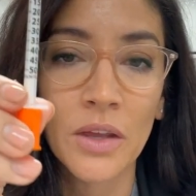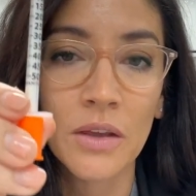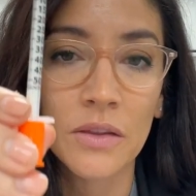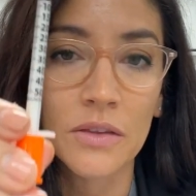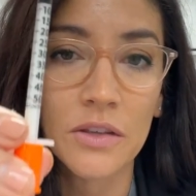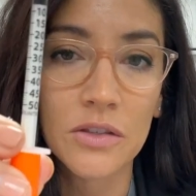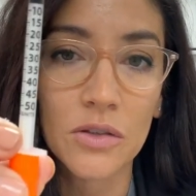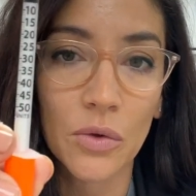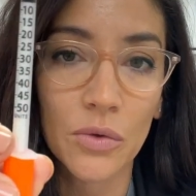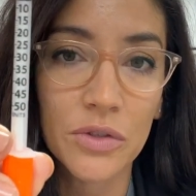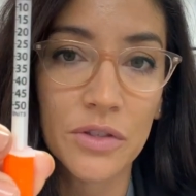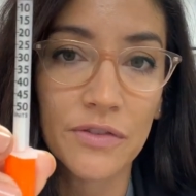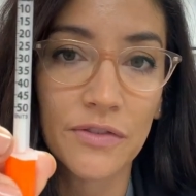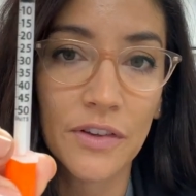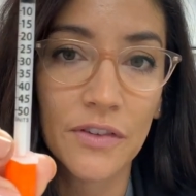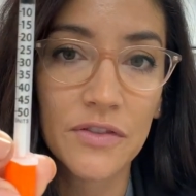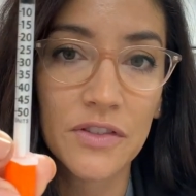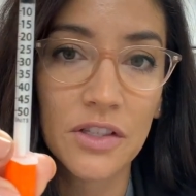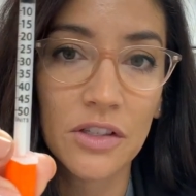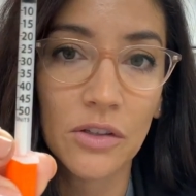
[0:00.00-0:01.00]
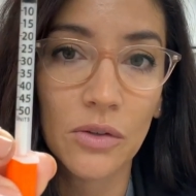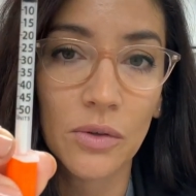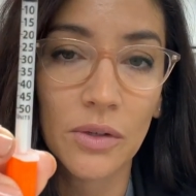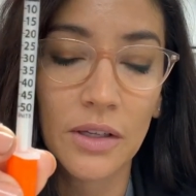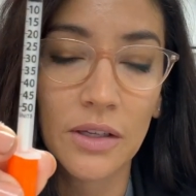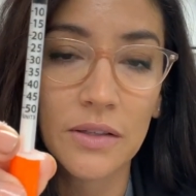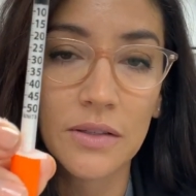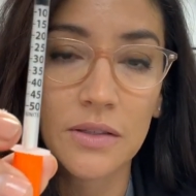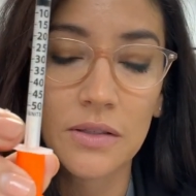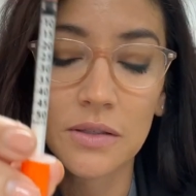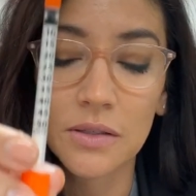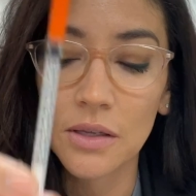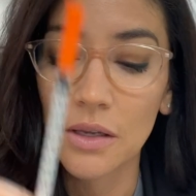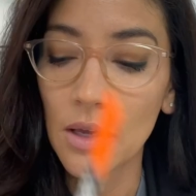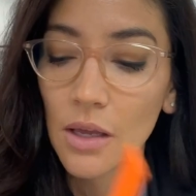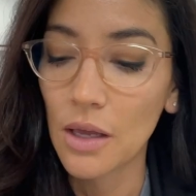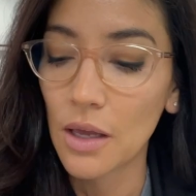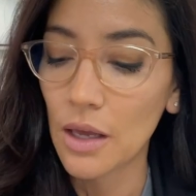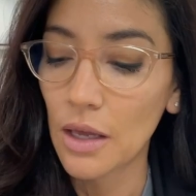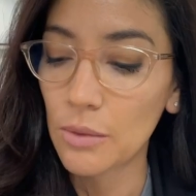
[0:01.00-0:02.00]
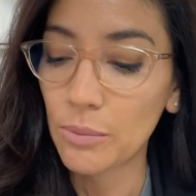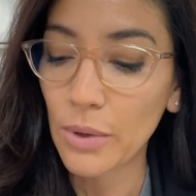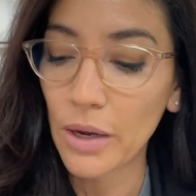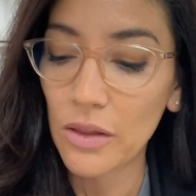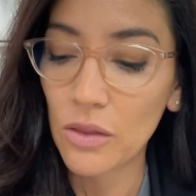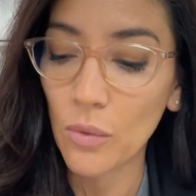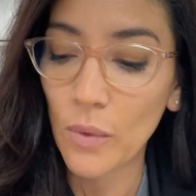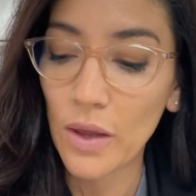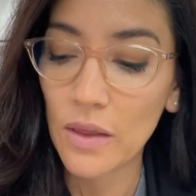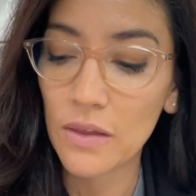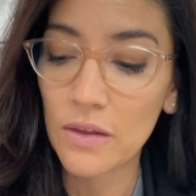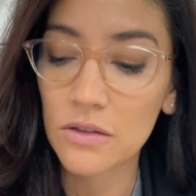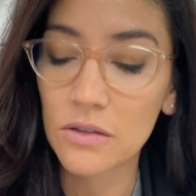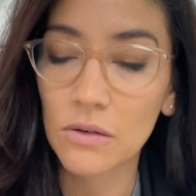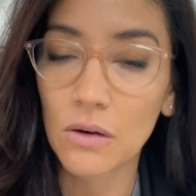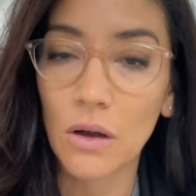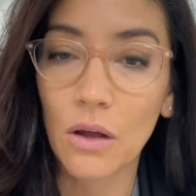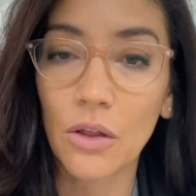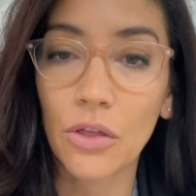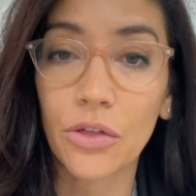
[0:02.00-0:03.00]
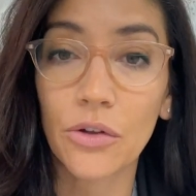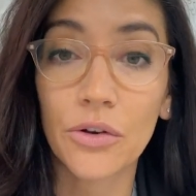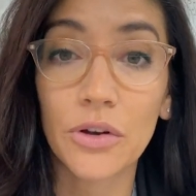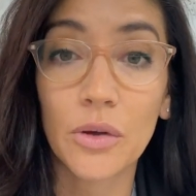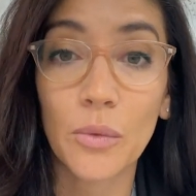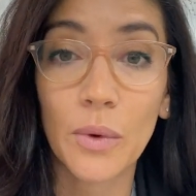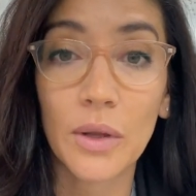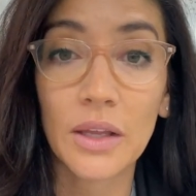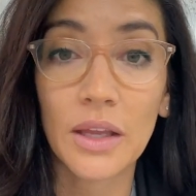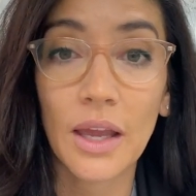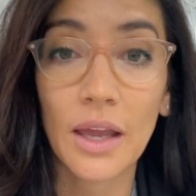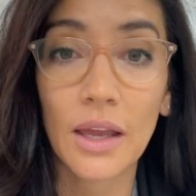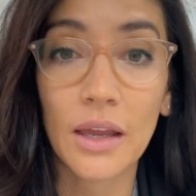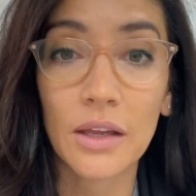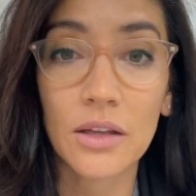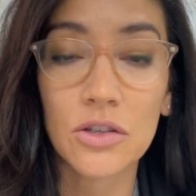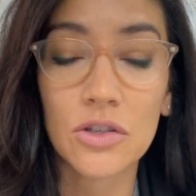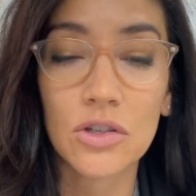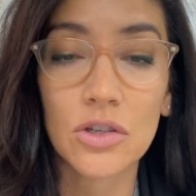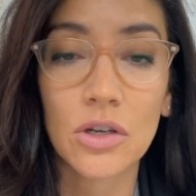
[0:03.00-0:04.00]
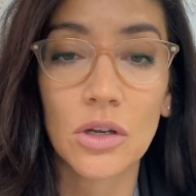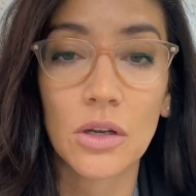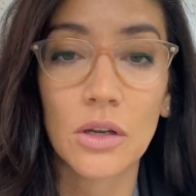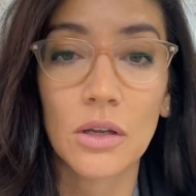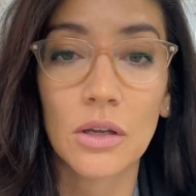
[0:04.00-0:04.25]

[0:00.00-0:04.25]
This holds 50 units. And by the way, these are all 31 gauge